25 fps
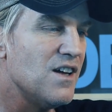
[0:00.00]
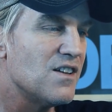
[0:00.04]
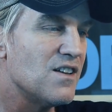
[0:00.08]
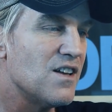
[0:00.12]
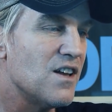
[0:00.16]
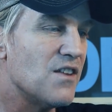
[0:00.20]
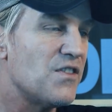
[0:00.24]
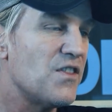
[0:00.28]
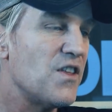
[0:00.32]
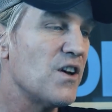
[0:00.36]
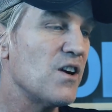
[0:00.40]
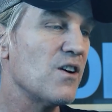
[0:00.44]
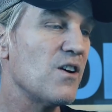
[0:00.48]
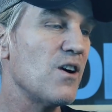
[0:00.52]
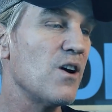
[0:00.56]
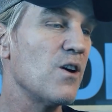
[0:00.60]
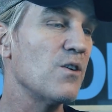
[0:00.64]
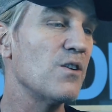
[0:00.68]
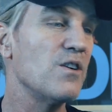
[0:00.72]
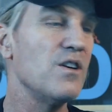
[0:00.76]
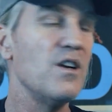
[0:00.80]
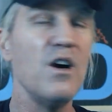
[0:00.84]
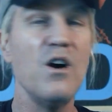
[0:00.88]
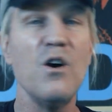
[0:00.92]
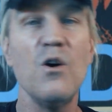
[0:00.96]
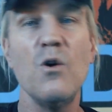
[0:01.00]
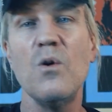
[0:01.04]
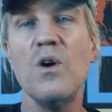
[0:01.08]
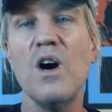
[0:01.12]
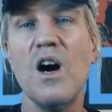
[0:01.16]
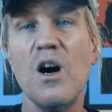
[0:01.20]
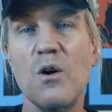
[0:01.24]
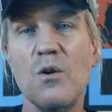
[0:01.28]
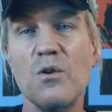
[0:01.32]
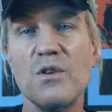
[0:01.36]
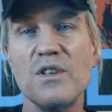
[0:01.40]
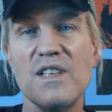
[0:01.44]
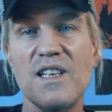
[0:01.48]
that there are no
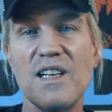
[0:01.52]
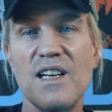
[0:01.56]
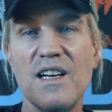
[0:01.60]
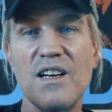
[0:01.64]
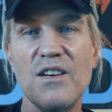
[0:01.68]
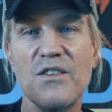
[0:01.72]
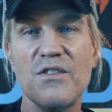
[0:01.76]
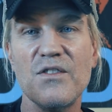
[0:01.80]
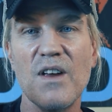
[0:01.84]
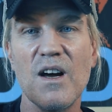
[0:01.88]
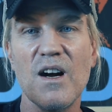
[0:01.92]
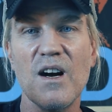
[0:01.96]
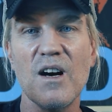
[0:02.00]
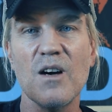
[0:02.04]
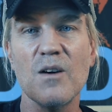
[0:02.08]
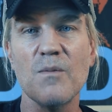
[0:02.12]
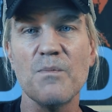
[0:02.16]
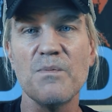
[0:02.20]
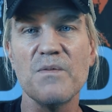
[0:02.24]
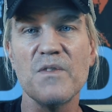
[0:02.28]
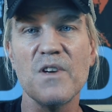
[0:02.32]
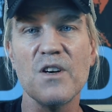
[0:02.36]
OTs there.